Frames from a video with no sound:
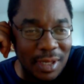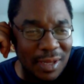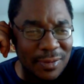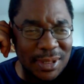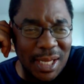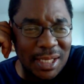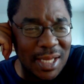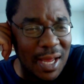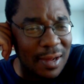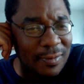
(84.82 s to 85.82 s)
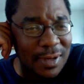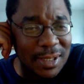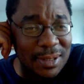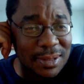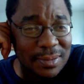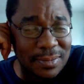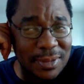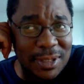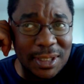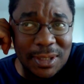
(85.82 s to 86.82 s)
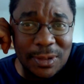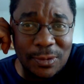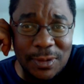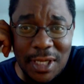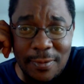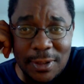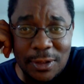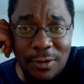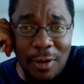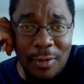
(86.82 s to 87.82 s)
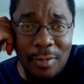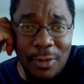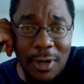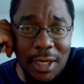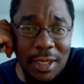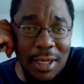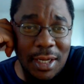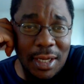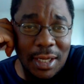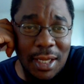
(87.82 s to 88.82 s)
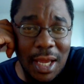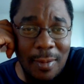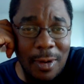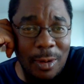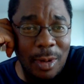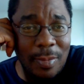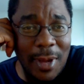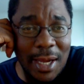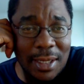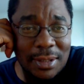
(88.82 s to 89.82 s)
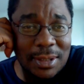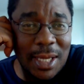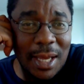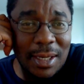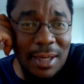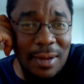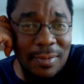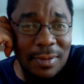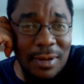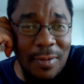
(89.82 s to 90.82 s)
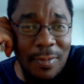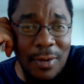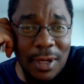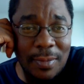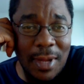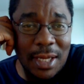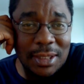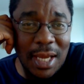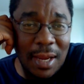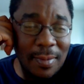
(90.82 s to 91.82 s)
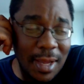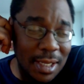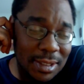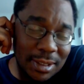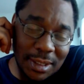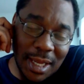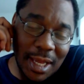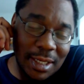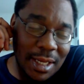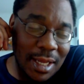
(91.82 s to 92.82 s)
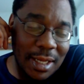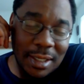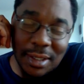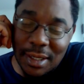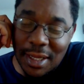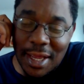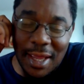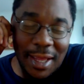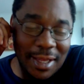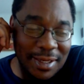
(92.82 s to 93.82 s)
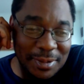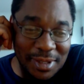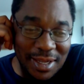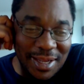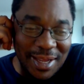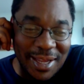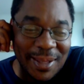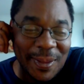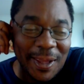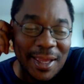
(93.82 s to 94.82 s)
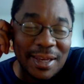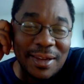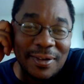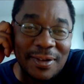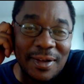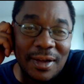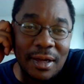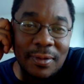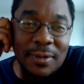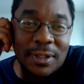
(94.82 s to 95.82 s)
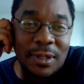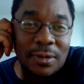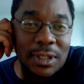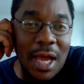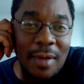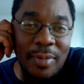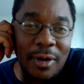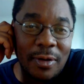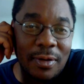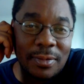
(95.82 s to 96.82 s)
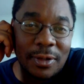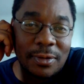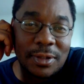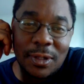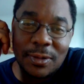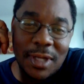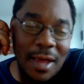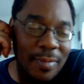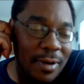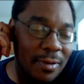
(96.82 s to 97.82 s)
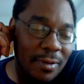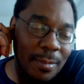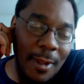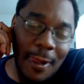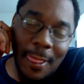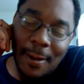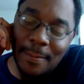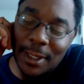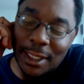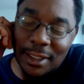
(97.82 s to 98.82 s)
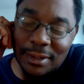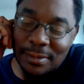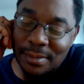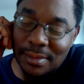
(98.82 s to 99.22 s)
He was like down 6-2, 7-2 at one point. Came all the way back, tied it up. Point match, game match, 9-9, and the ending was So Scott Pilgrim, dude. So Scott Pilgrim. I mean,